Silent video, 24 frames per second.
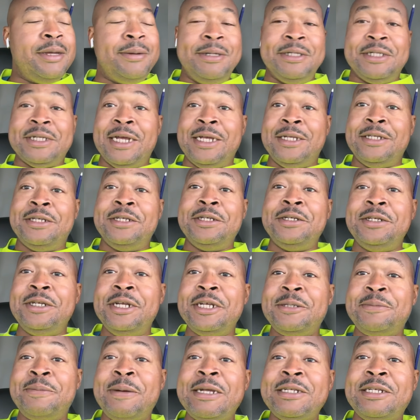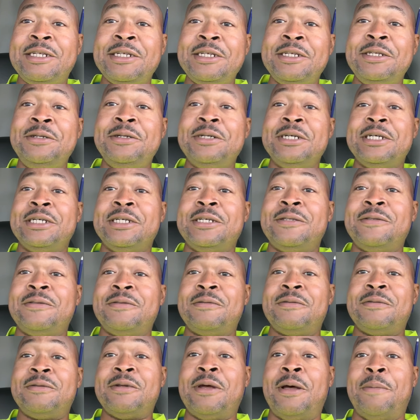He's like, did dispatch send you a,
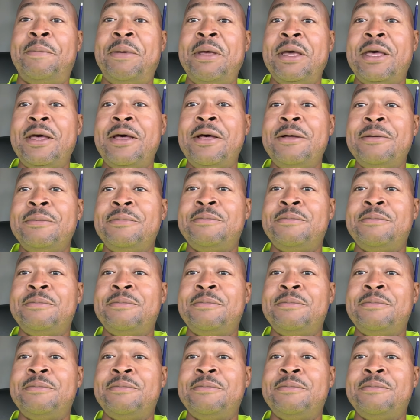a pickup?